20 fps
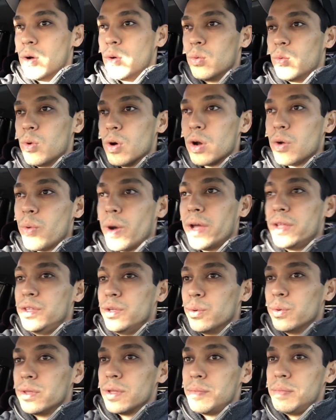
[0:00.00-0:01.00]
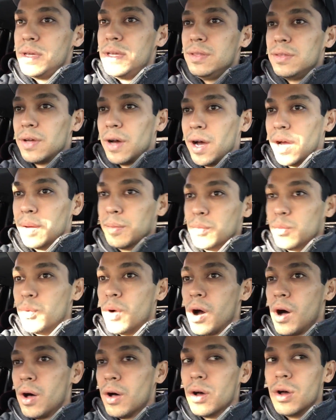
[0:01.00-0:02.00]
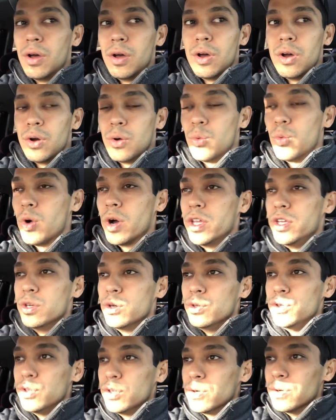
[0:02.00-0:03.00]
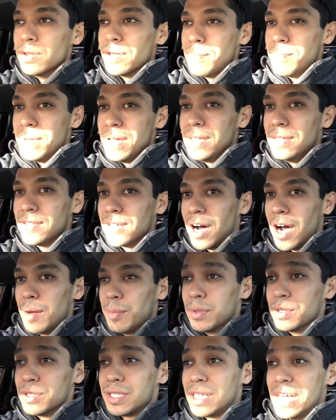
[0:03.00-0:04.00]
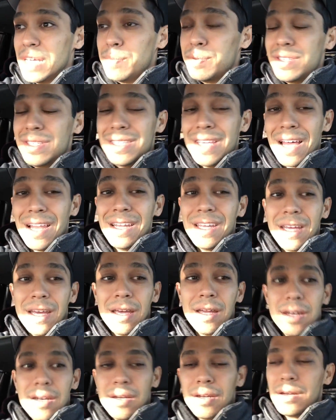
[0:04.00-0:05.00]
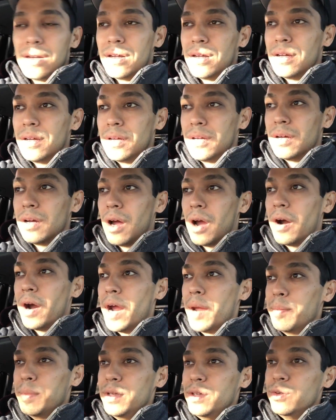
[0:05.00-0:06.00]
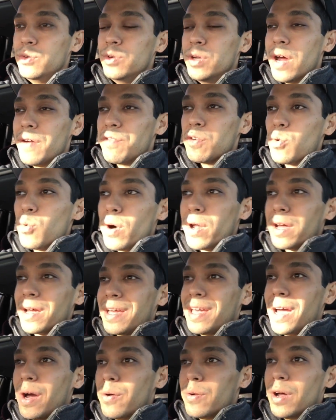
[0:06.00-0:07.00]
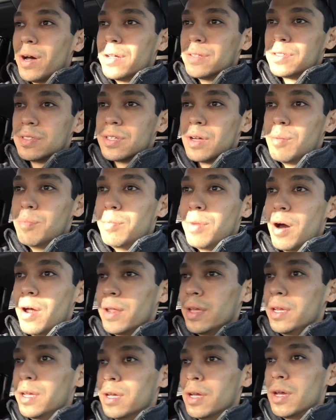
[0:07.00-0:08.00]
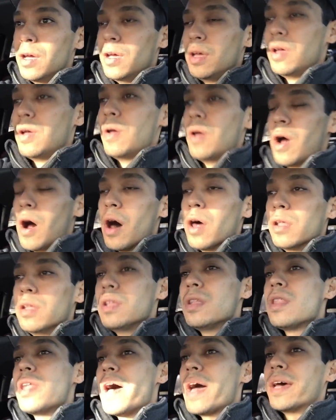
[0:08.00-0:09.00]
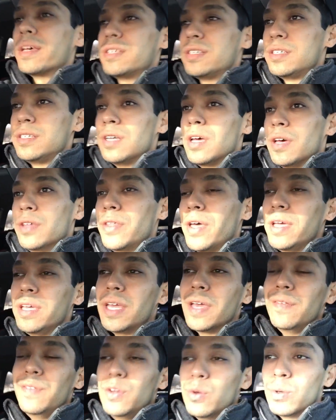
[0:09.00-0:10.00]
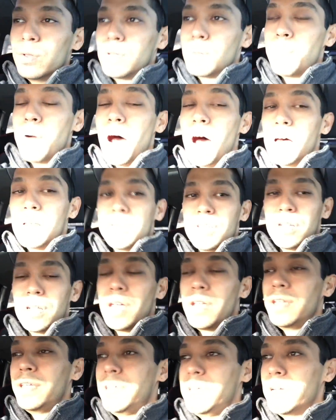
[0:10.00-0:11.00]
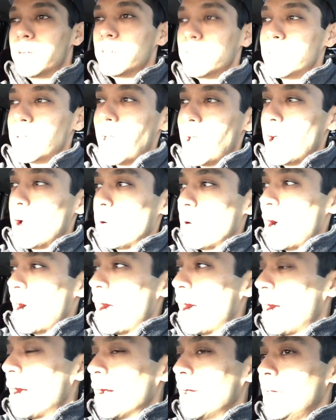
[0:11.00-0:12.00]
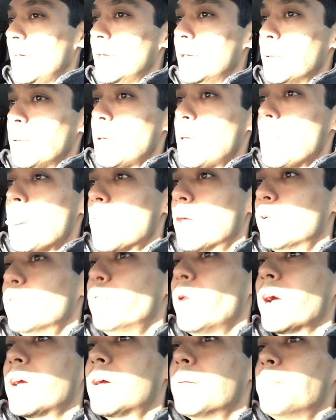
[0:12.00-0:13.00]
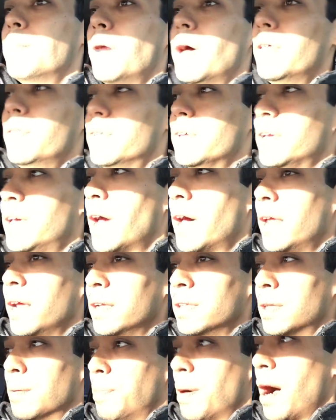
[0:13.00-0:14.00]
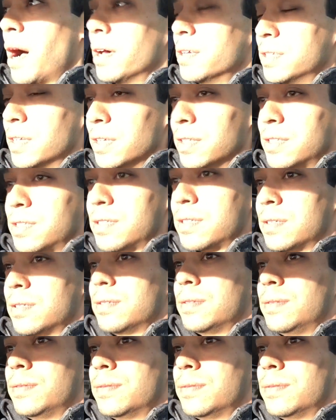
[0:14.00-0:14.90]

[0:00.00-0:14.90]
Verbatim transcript: what do I do in the meantime? Well, what you do in the meantime is keep selling it. All right, but you never want to count on somebody unless they give you a deposit. And here's how I recommend getting deposits.